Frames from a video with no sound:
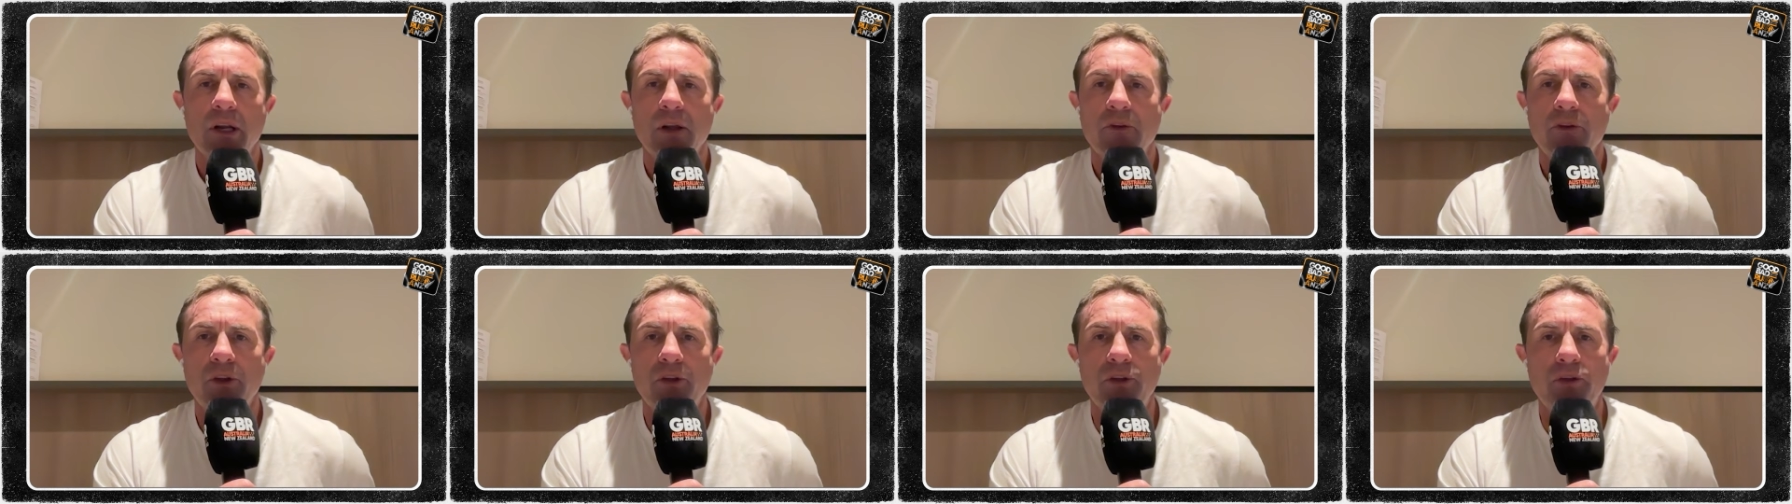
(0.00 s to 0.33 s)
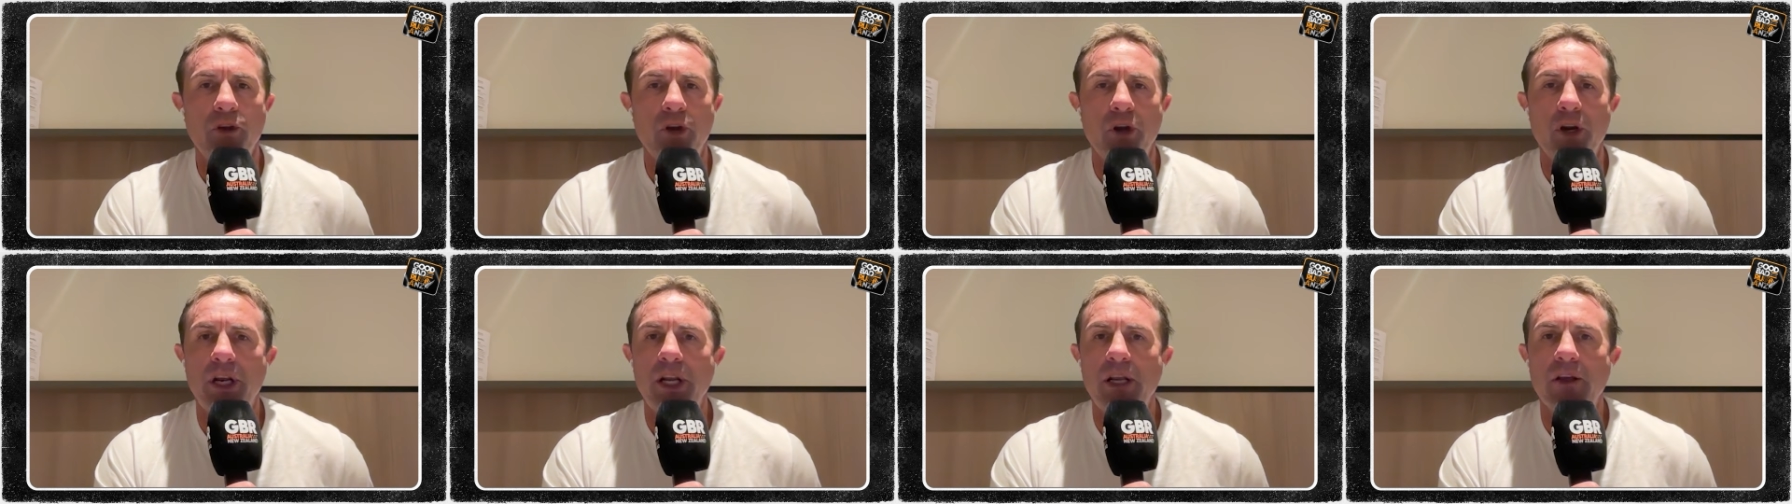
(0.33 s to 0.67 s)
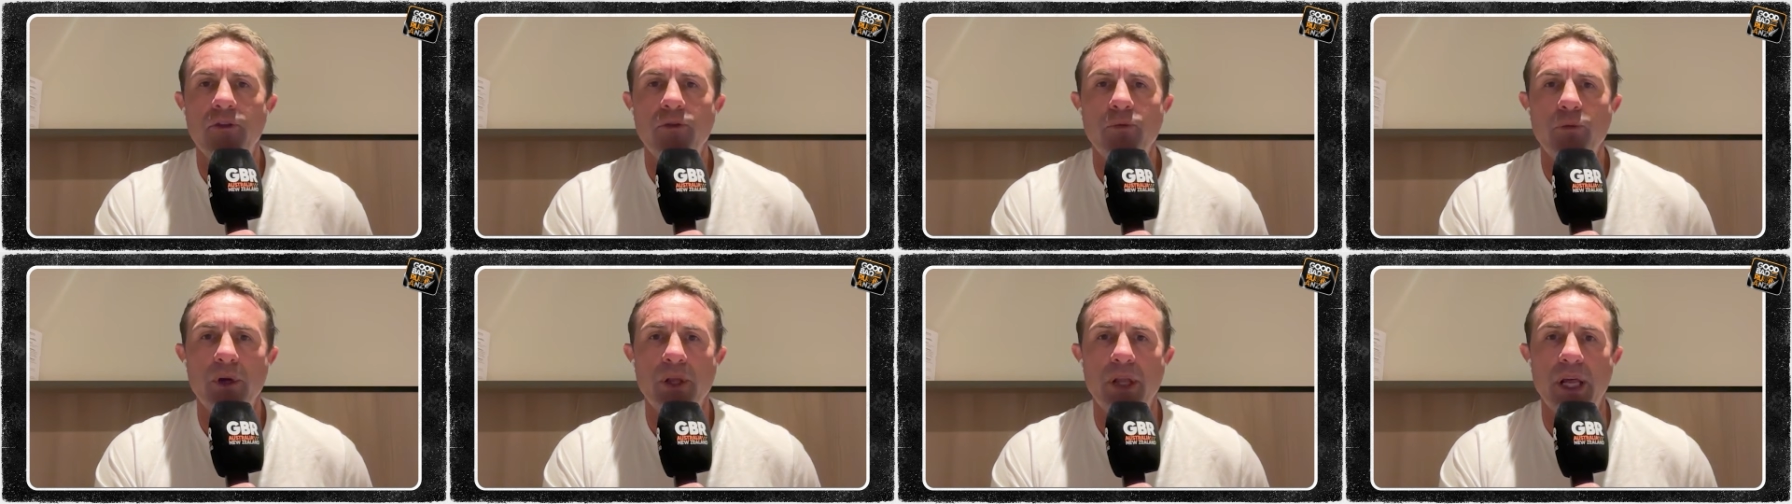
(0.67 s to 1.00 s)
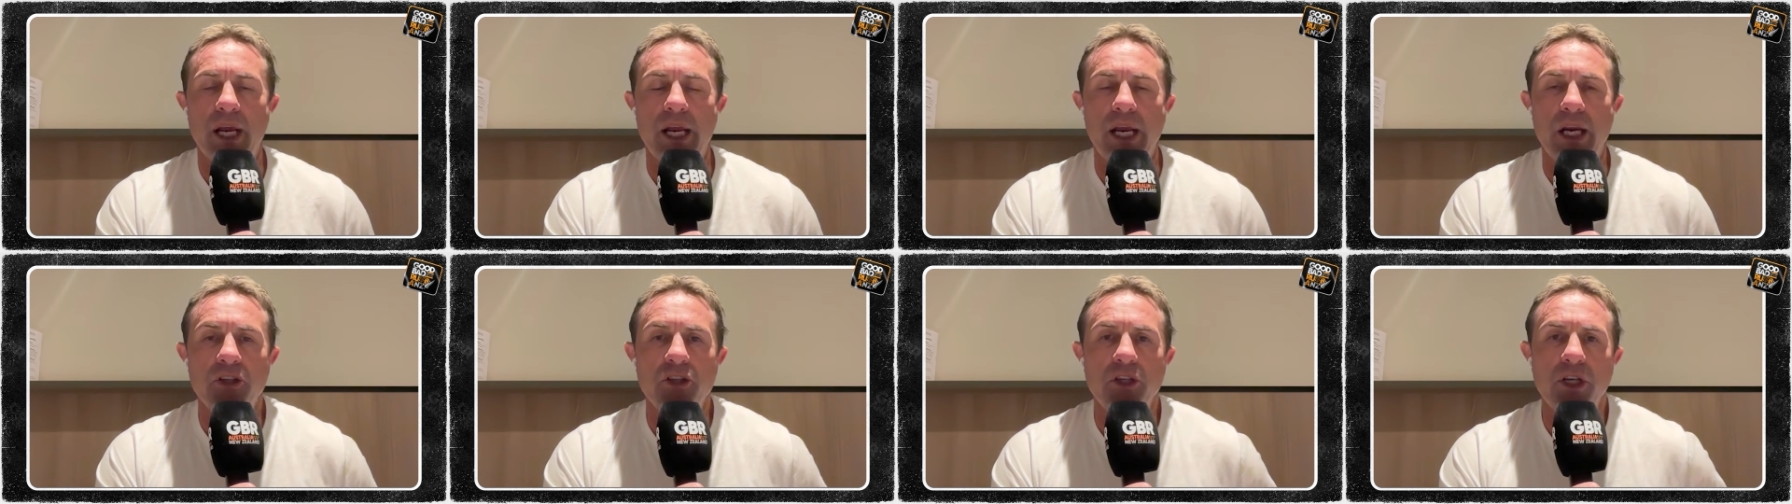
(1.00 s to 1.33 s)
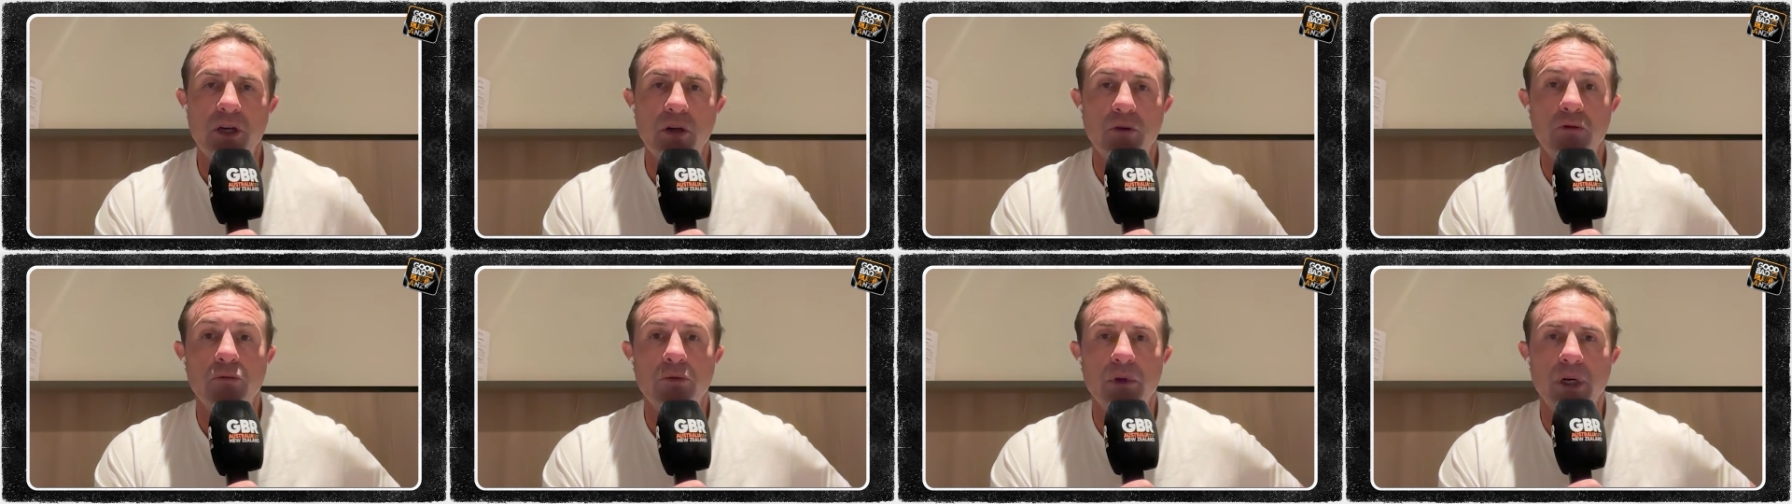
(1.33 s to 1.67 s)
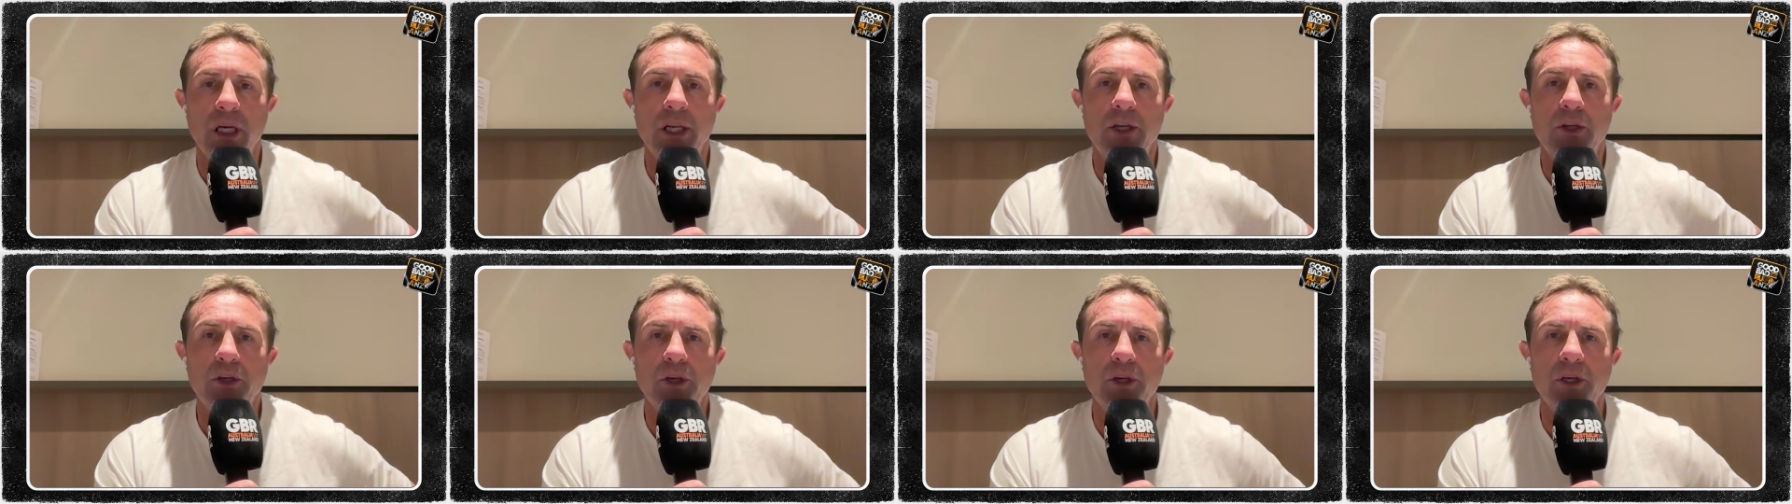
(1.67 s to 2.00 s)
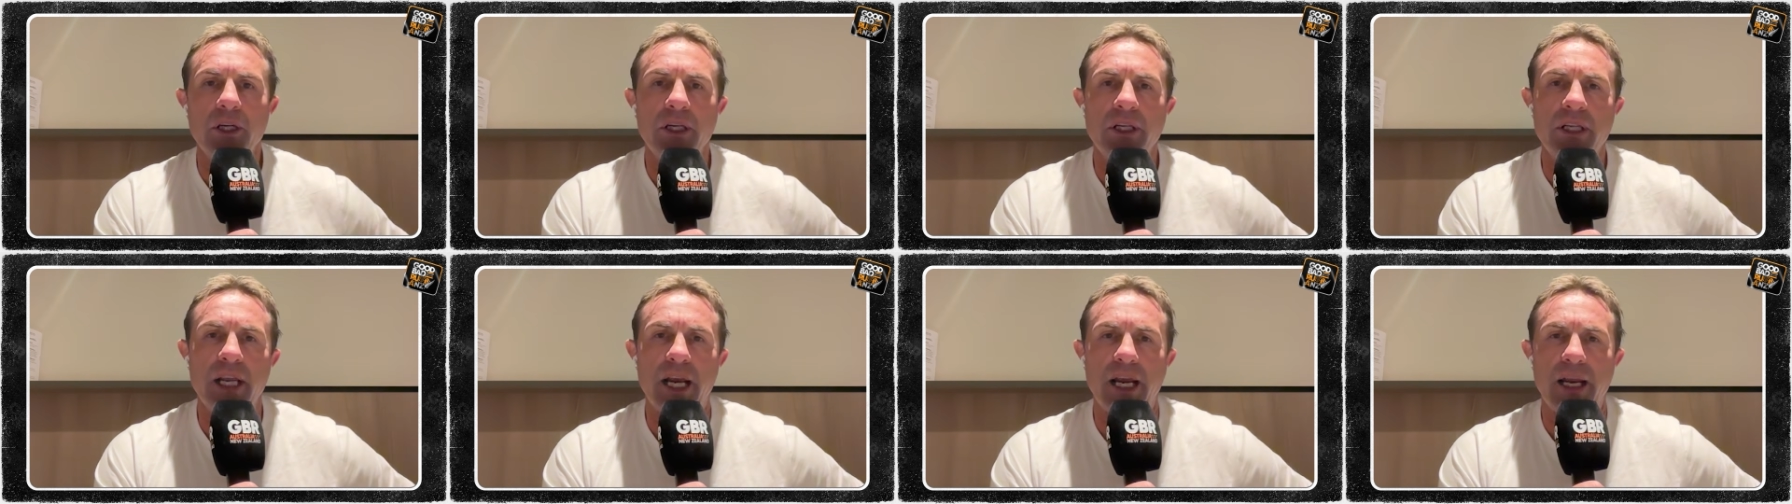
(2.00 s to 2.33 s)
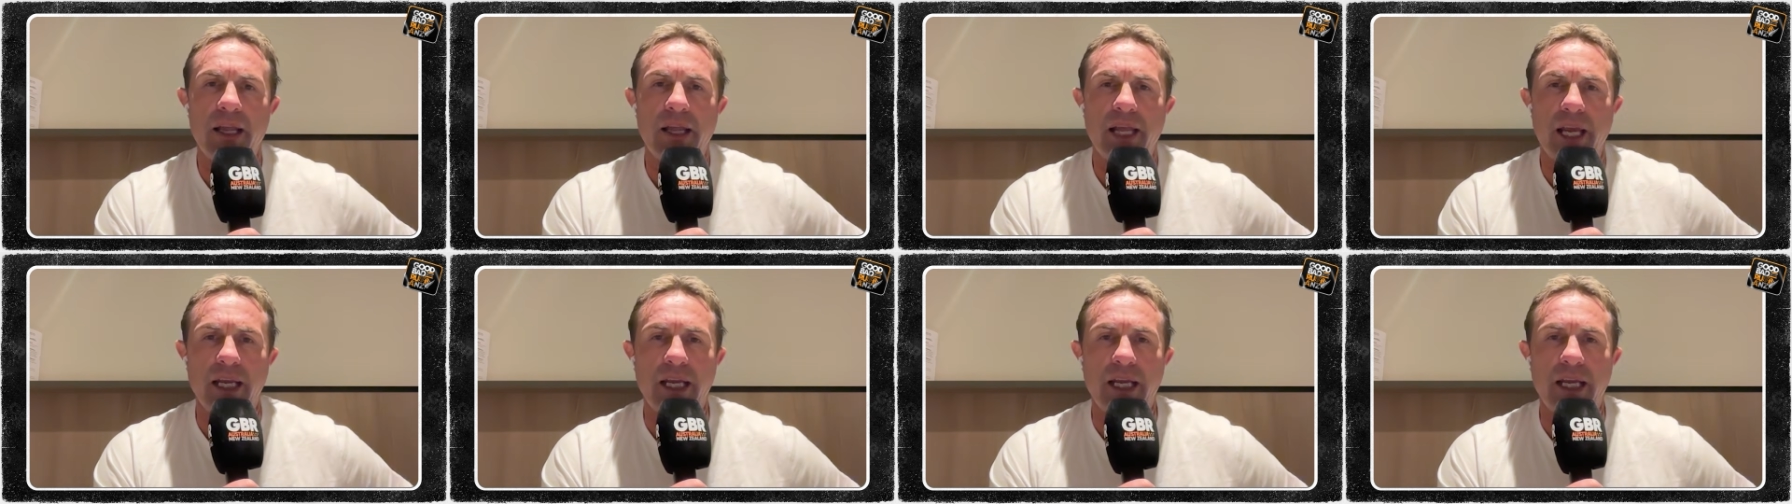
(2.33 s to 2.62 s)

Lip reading: 30th, where they actually looked really good, and they